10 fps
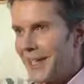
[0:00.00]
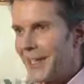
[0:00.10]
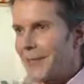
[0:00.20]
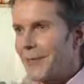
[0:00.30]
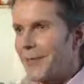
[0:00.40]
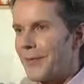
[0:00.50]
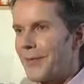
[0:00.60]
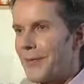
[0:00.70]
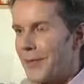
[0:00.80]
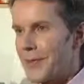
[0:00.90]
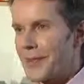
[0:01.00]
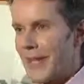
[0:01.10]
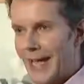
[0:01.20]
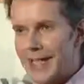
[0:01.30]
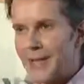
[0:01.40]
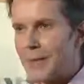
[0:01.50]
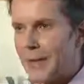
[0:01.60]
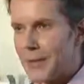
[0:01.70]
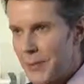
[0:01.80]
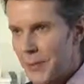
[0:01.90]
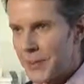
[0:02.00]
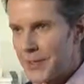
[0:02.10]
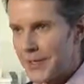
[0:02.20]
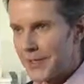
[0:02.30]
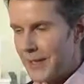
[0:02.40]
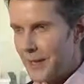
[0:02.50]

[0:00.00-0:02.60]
if the person hasn't been using